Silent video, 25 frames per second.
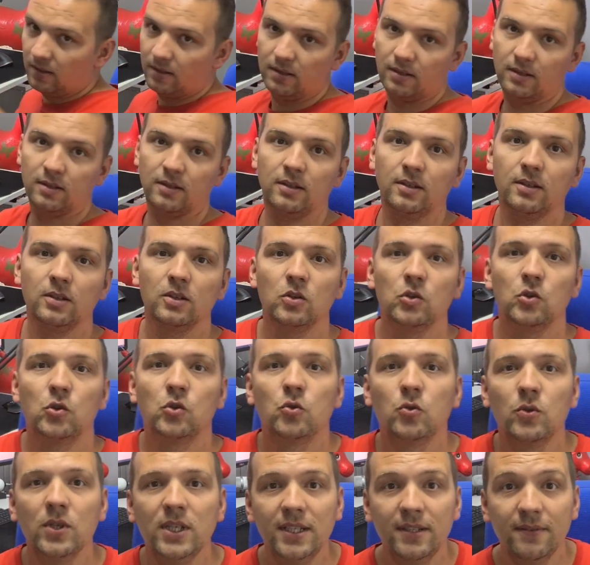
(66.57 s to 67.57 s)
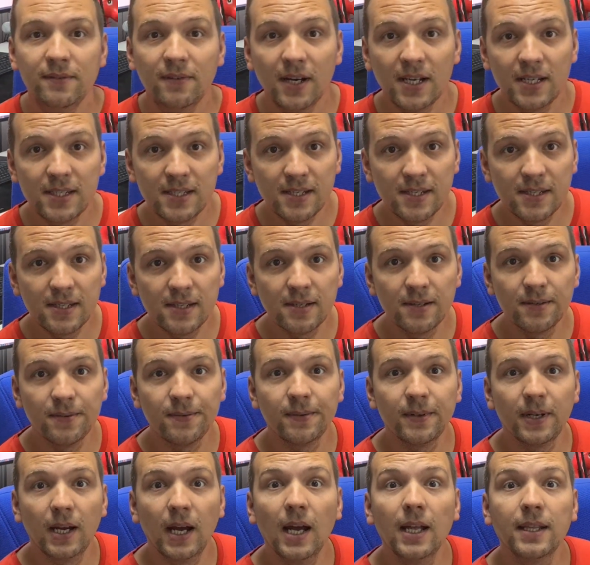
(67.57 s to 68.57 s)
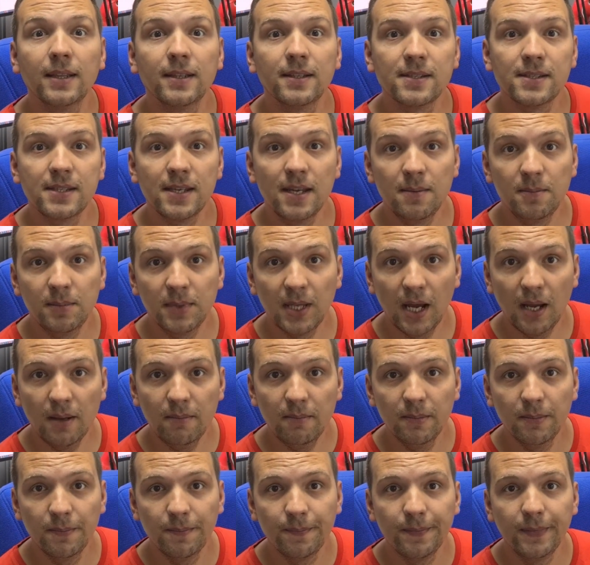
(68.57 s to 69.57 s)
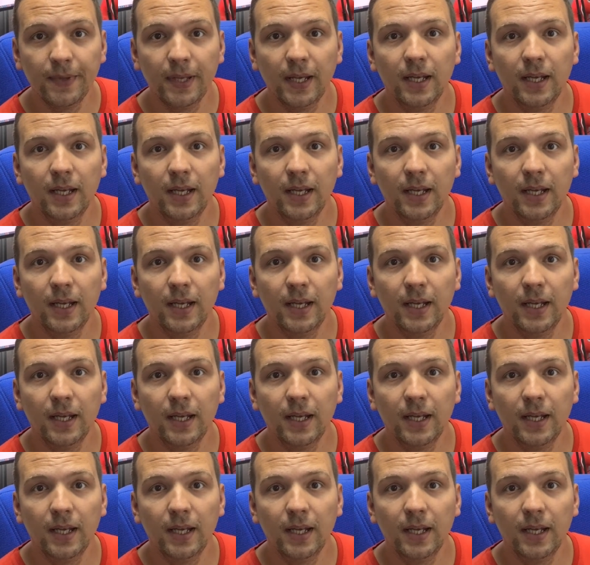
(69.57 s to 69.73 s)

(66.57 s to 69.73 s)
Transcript: 3 devices at the same time.